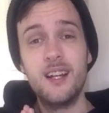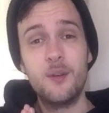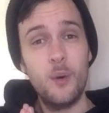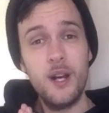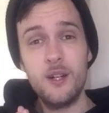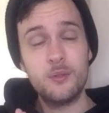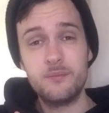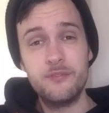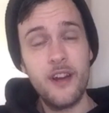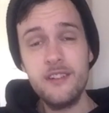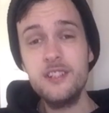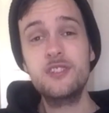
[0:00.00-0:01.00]
well,
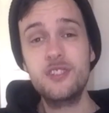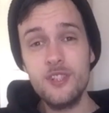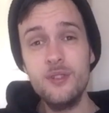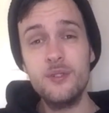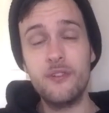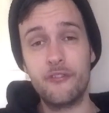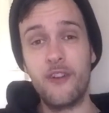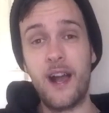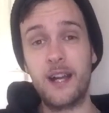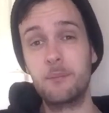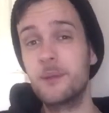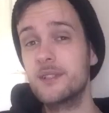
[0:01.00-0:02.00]
very soon in
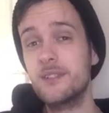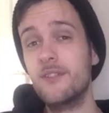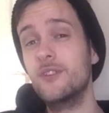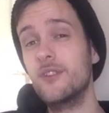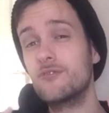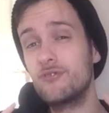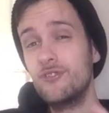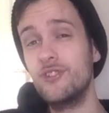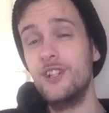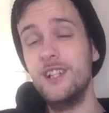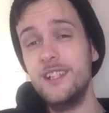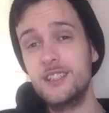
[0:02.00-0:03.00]
fact, because I've got a
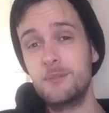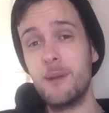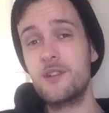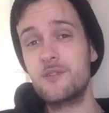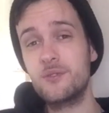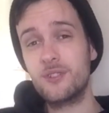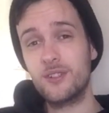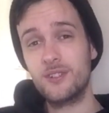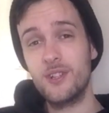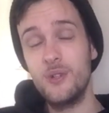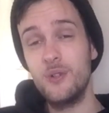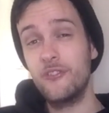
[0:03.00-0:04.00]
really special
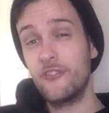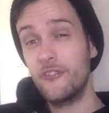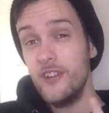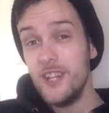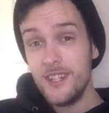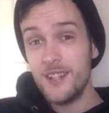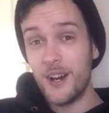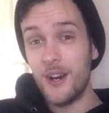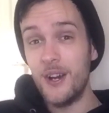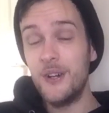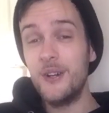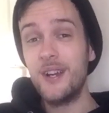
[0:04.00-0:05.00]
Doctor Who
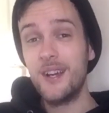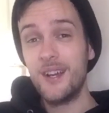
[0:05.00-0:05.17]
video